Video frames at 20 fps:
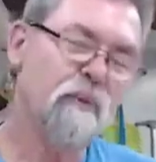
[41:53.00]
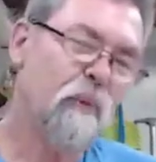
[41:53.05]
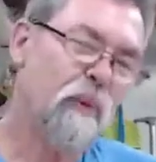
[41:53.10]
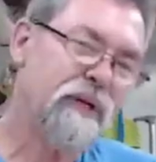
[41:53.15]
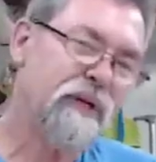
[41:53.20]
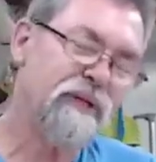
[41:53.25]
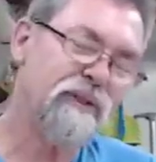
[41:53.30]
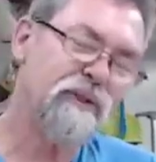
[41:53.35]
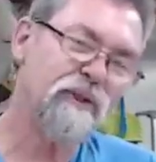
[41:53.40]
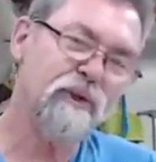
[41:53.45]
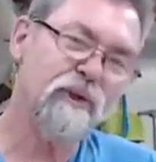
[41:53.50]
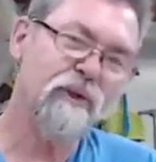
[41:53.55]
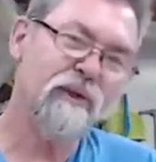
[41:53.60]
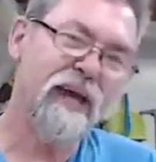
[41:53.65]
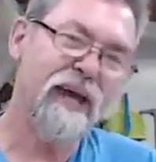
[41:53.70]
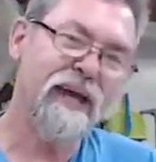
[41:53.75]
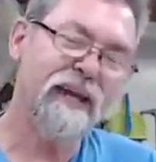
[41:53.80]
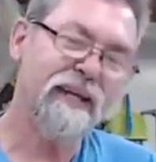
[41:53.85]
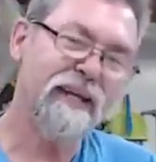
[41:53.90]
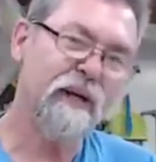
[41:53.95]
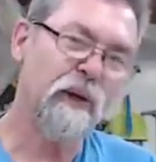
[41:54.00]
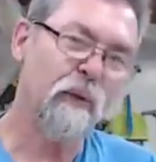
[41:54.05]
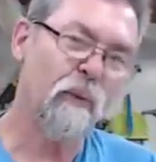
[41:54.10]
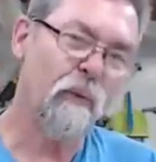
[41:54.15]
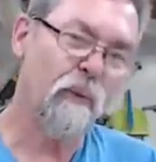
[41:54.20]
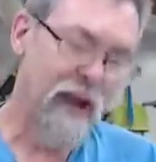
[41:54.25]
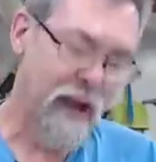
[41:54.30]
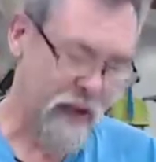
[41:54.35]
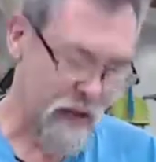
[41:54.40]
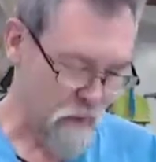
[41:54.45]
We could do that in a
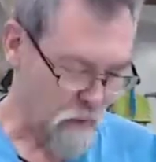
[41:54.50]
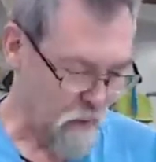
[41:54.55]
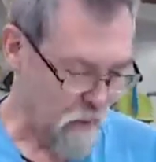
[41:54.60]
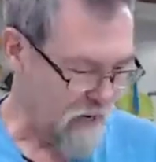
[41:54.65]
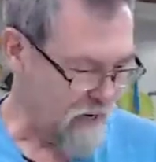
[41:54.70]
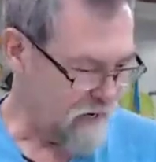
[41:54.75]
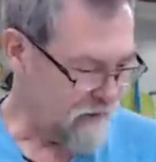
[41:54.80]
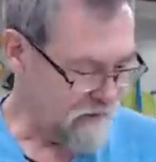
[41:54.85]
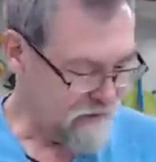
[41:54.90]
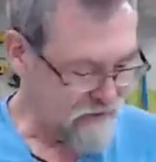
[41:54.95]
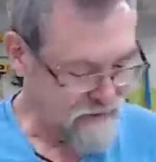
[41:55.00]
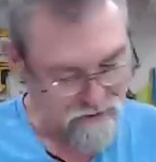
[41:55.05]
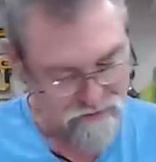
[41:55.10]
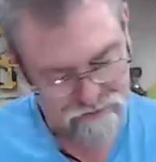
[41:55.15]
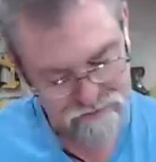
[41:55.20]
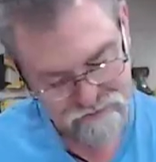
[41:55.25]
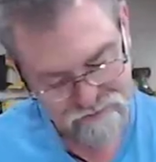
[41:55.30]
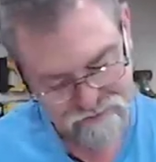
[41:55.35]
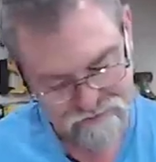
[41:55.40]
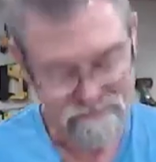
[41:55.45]
way where, you know,